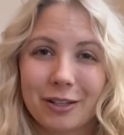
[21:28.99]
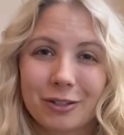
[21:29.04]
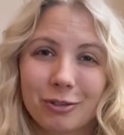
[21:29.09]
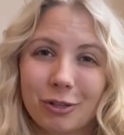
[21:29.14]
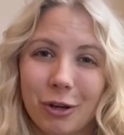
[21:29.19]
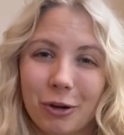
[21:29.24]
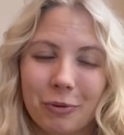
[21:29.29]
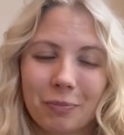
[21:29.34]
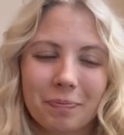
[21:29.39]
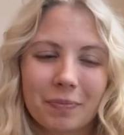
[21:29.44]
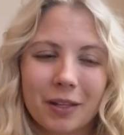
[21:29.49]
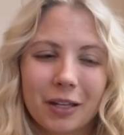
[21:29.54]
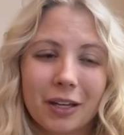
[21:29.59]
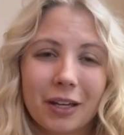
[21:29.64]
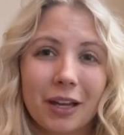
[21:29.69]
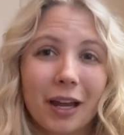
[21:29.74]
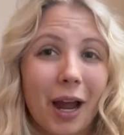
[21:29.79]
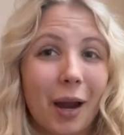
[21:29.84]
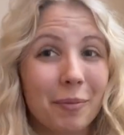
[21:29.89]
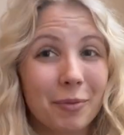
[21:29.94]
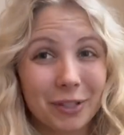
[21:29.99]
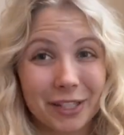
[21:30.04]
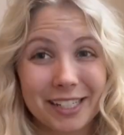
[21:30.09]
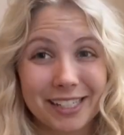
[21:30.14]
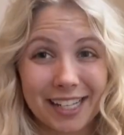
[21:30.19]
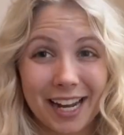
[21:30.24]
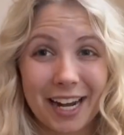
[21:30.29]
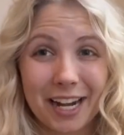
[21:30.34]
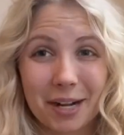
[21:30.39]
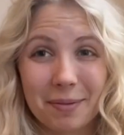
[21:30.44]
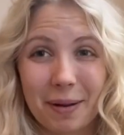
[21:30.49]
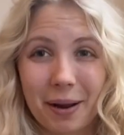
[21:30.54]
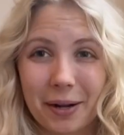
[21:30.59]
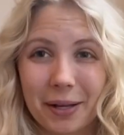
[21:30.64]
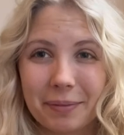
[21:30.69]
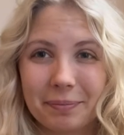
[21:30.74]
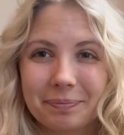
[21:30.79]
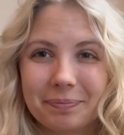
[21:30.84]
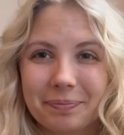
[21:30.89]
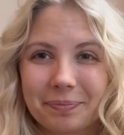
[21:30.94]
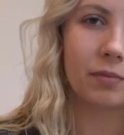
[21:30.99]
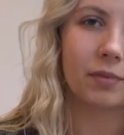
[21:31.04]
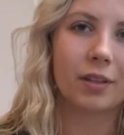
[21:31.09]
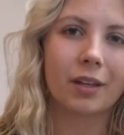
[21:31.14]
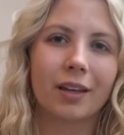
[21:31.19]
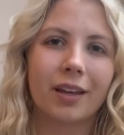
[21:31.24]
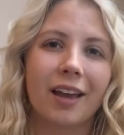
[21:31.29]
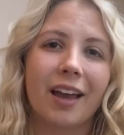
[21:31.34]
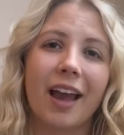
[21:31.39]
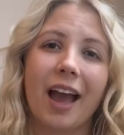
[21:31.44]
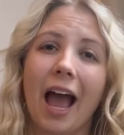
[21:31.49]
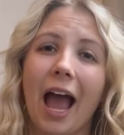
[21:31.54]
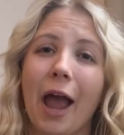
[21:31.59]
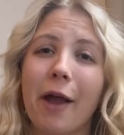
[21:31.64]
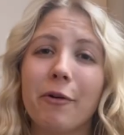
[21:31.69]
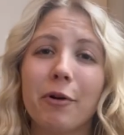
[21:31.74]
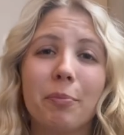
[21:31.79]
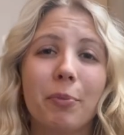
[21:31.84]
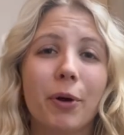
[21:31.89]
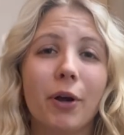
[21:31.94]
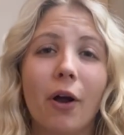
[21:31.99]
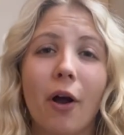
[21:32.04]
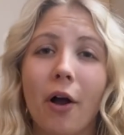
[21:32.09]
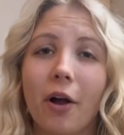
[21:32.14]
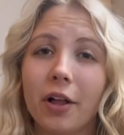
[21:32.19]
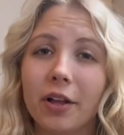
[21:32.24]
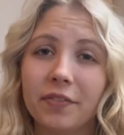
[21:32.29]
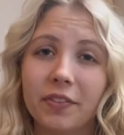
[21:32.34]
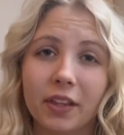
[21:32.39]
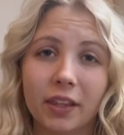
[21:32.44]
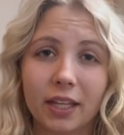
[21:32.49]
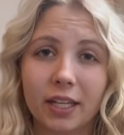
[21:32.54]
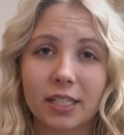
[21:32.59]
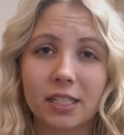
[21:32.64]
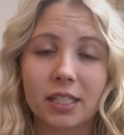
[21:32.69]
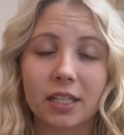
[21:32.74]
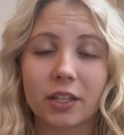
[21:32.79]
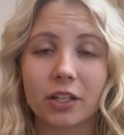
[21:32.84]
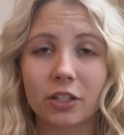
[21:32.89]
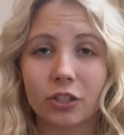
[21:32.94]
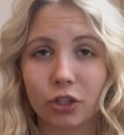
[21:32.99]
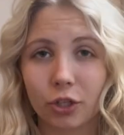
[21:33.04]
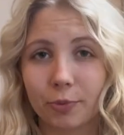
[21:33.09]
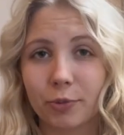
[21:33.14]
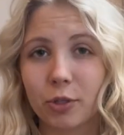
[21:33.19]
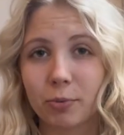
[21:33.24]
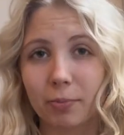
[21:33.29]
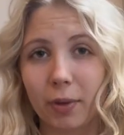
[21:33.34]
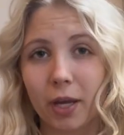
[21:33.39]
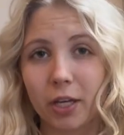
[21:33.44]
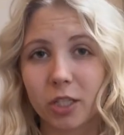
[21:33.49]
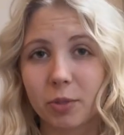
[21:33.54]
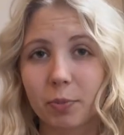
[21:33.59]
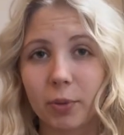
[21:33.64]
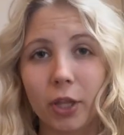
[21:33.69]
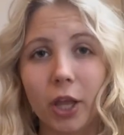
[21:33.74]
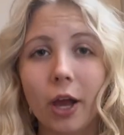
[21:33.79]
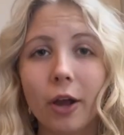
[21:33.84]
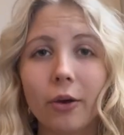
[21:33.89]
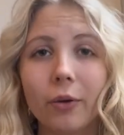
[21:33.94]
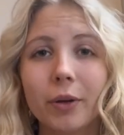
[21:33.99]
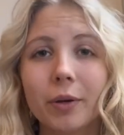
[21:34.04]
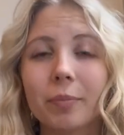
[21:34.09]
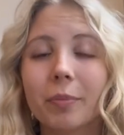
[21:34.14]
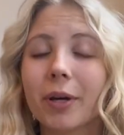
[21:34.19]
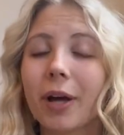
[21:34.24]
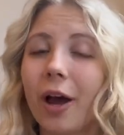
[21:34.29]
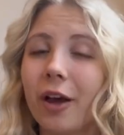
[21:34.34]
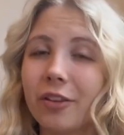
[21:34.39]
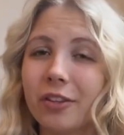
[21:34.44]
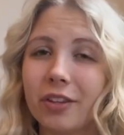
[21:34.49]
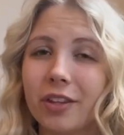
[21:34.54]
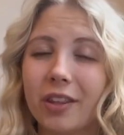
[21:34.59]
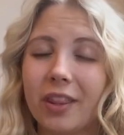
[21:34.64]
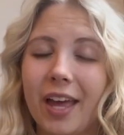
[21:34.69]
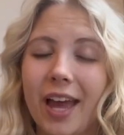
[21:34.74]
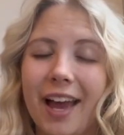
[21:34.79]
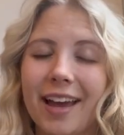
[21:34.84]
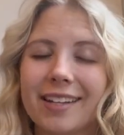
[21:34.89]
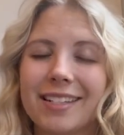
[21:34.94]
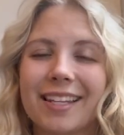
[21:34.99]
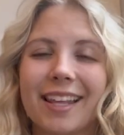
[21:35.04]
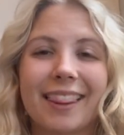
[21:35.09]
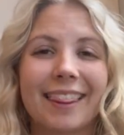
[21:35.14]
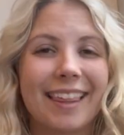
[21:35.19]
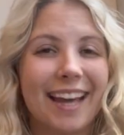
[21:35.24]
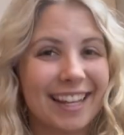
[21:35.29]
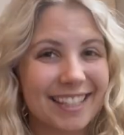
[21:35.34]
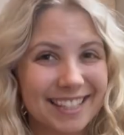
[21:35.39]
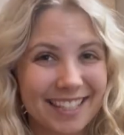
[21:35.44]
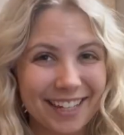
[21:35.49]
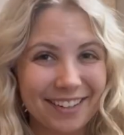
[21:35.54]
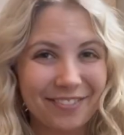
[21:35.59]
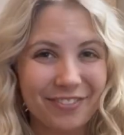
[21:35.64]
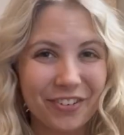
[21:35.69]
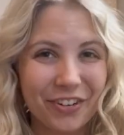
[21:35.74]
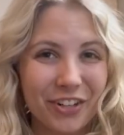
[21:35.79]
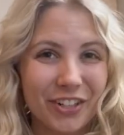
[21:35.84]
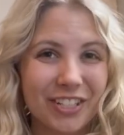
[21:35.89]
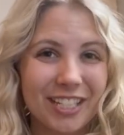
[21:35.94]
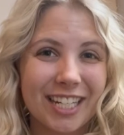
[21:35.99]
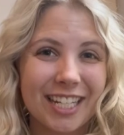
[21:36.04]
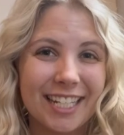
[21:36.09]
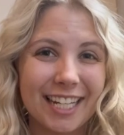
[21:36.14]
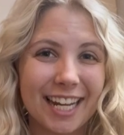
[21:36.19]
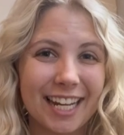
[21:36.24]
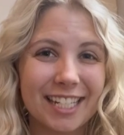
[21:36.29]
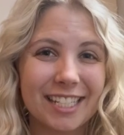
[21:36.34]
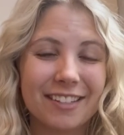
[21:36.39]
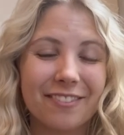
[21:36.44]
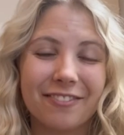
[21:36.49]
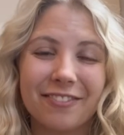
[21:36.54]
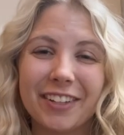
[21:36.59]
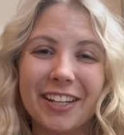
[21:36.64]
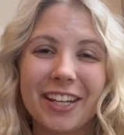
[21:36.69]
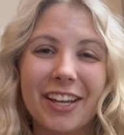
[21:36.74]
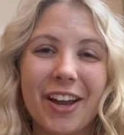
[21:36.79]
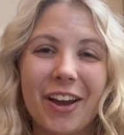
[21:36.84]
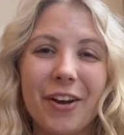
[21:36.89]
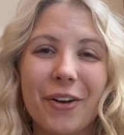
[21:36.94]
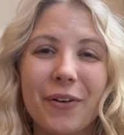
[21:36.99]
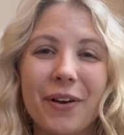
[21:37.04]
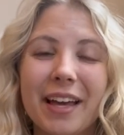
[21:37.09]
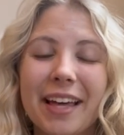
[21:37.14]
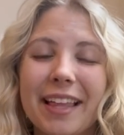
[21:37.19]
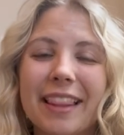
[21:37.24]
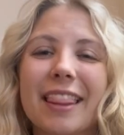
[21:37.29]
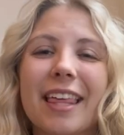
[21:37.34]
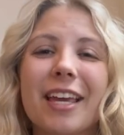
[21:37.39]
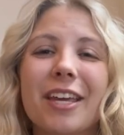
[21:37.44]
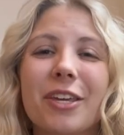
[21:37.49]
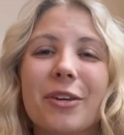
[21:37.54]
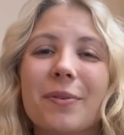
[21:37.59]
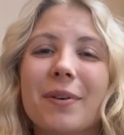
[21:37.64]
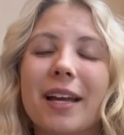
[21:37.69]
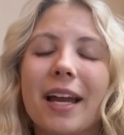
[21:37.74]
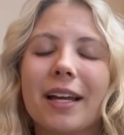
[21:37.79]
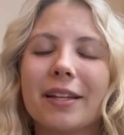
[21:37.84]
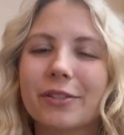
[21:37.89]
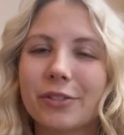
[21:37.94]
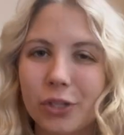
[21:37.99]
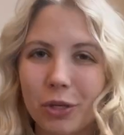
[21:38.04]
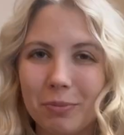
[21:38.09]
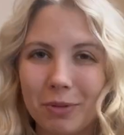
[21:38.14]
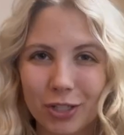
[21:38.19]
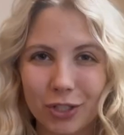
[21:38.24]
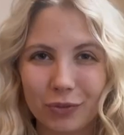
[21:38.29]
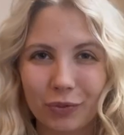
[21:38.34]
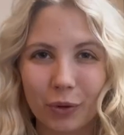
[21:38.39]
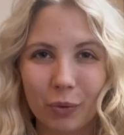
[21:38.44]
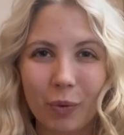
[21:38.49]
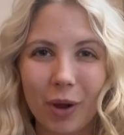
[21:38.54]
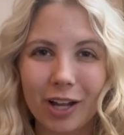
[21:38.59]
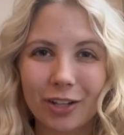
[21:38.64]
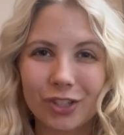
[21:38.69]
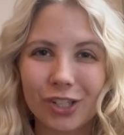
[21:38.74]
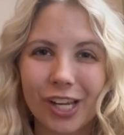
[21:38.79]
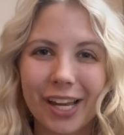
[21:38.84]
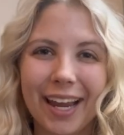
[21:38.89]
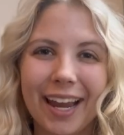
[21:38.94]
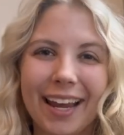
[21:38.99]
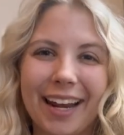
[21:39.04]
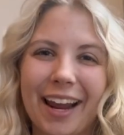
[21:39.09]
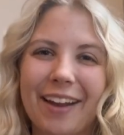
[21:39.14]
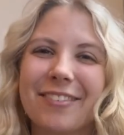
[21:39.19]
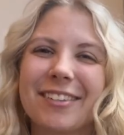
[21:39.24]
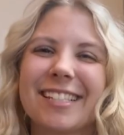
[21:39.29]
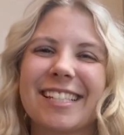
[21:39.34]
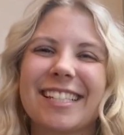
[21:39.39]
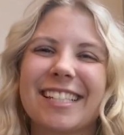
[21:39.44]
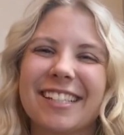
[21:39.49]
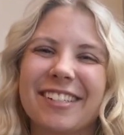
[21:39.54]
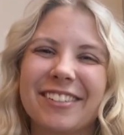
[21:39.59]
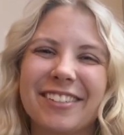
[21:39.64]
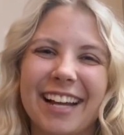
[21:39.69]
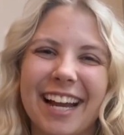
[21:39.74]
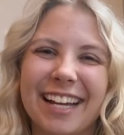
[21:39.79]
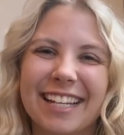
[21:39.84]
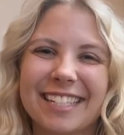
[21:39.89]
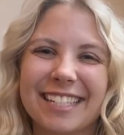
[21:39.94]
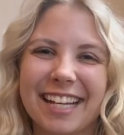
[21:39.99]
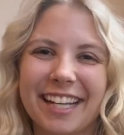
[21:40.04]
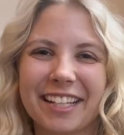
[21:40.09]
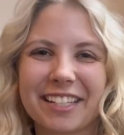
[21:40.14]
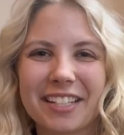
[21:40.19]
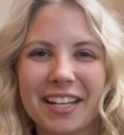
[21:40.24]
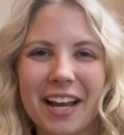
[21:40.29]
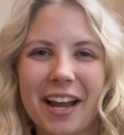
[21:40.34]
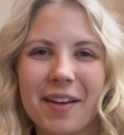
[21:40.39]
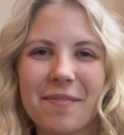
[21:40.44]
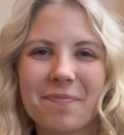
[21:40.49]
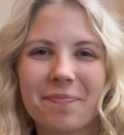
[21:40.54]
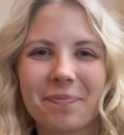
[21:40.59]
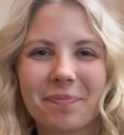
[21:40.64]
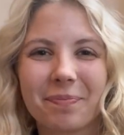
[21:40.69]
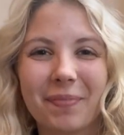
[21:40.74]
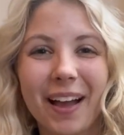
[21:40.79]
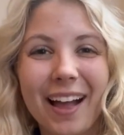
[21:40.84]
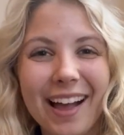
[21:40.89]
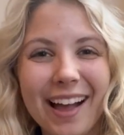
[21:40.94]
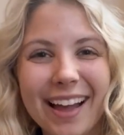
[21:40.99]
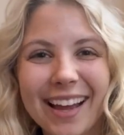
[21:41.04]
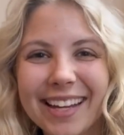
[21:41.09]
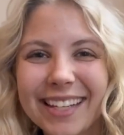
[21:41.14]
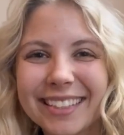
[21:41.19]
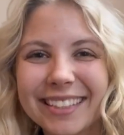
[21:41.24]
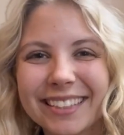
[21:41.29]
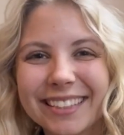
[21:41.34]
So I'm really excited about it. I will put all of the links in the description box below, but other than that, that's it for today's video. Thank you again so much for watching, and I will see you guys next time. Bye!